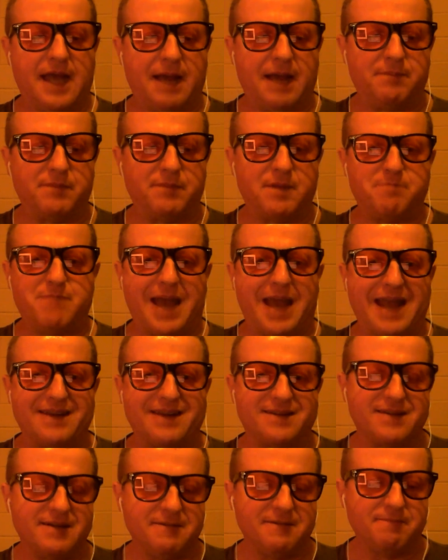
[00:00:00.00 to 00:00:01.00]
um, the
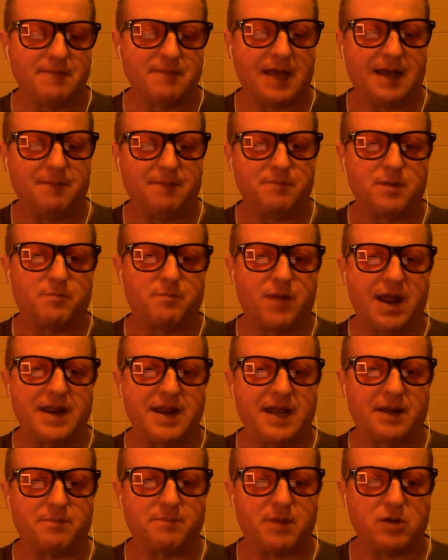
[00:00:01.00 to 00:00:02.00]
BAT, um, the
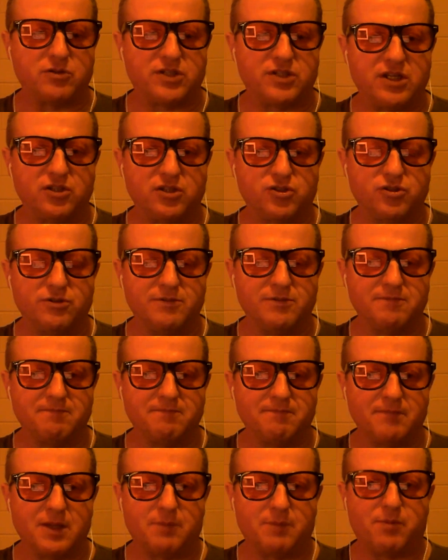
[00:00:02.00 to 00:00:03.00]
brown adipose tissue,
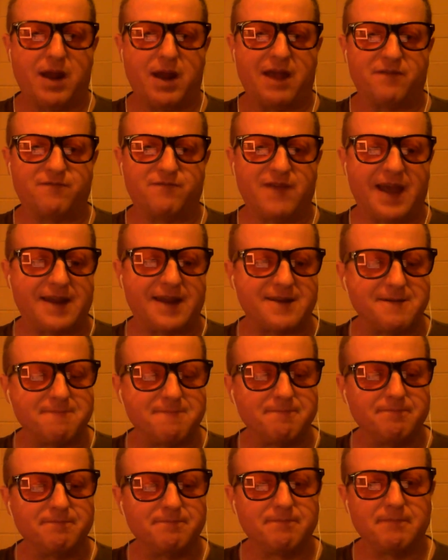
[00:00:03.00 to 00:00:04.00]
the brown fat, mm.
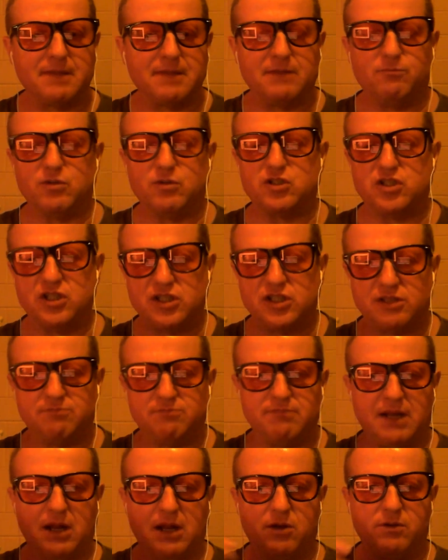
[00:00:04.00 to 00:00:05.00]
which is
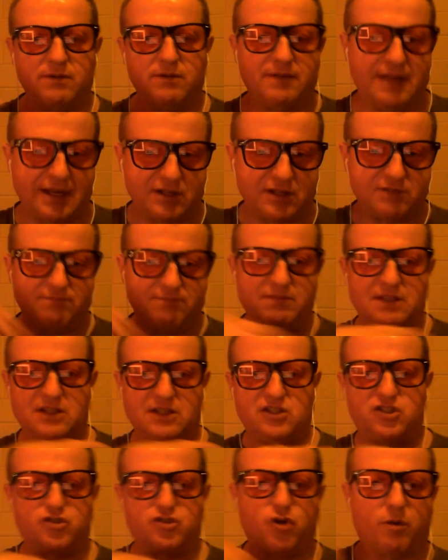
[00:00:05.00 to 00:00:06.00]
you know in, that, in
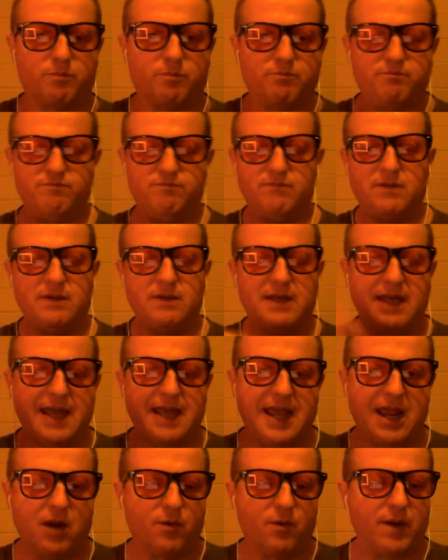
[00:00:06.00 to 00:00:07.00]
this top
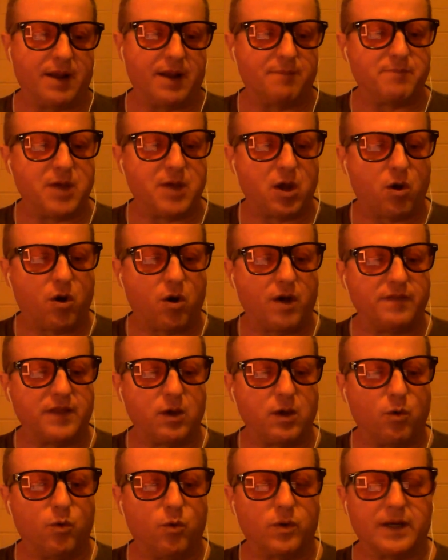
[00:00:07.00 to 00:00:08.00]
area behind
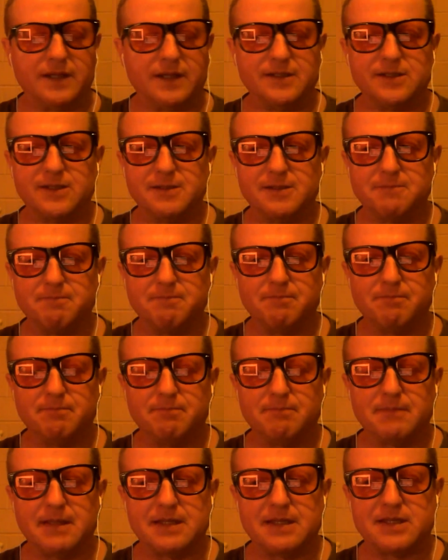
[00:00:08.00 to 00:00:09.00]
the organs.
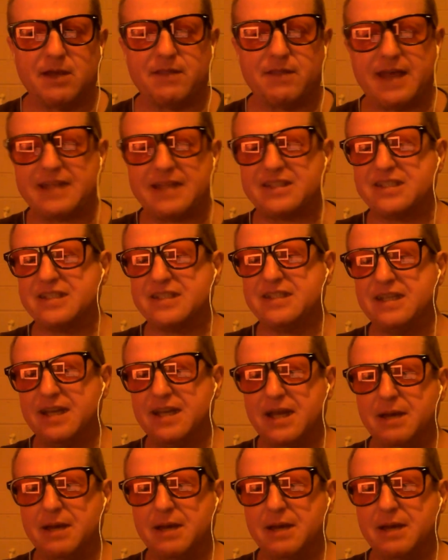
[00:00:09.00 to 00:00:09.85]
So that's